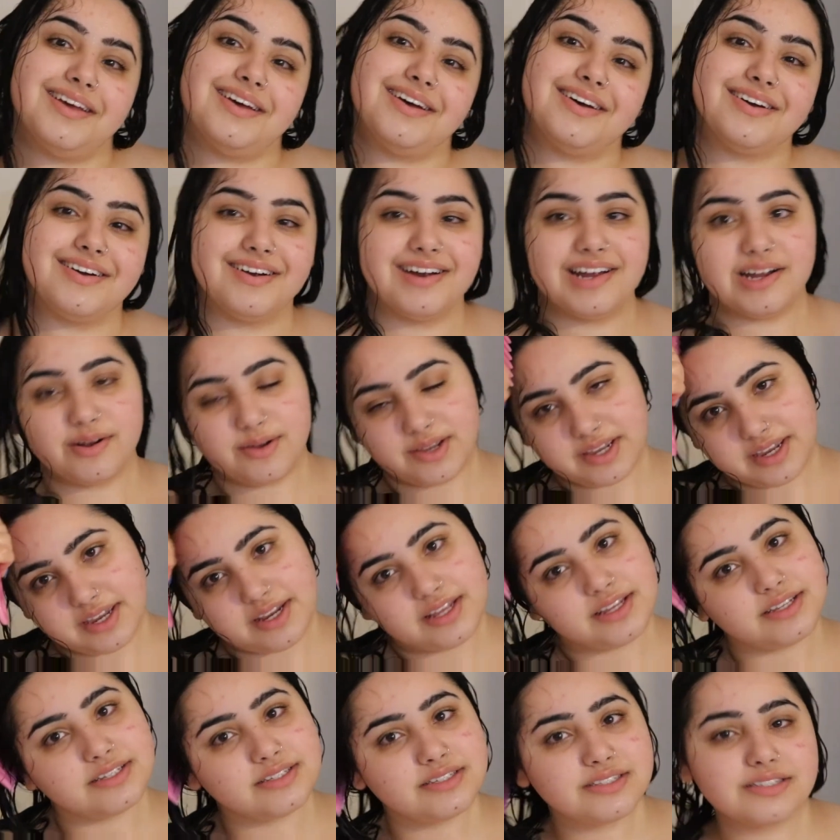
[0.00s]
Alright, we're
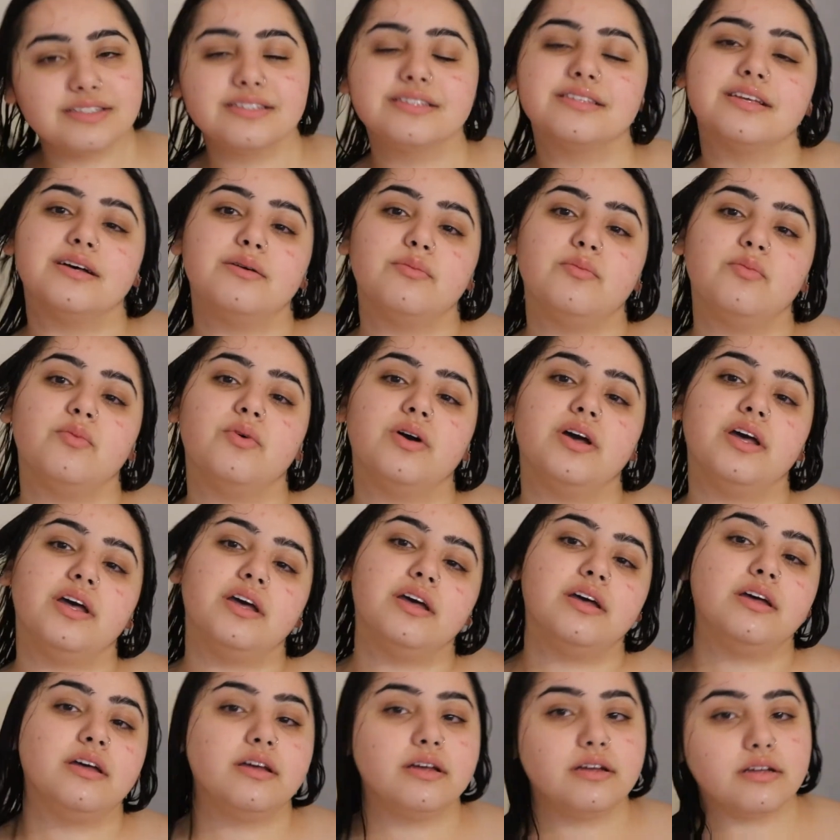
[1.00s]
getting
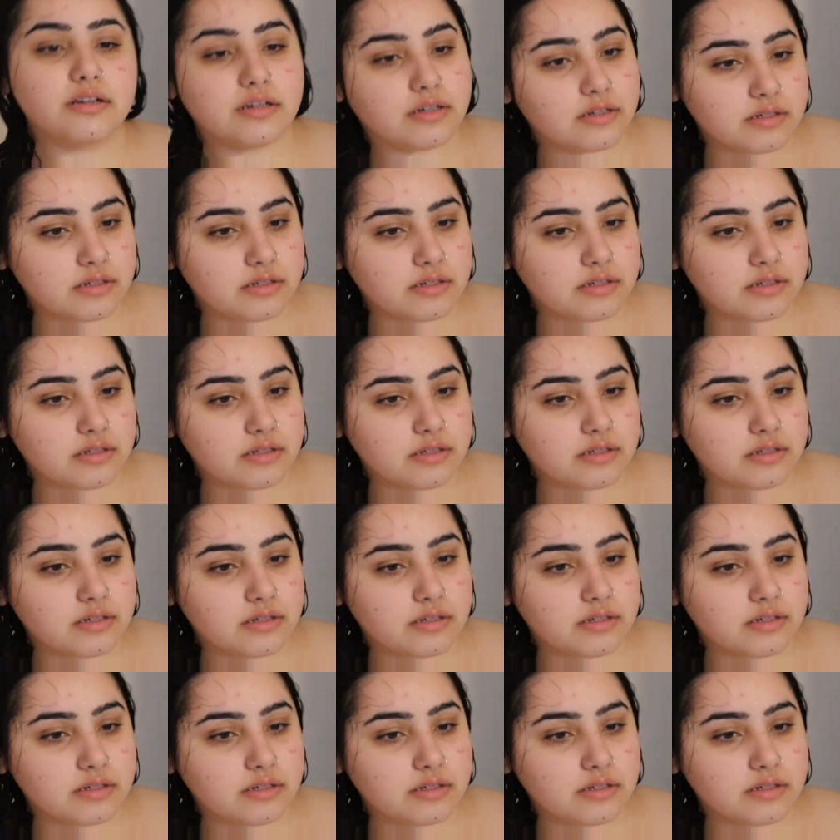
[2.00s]
somewhere.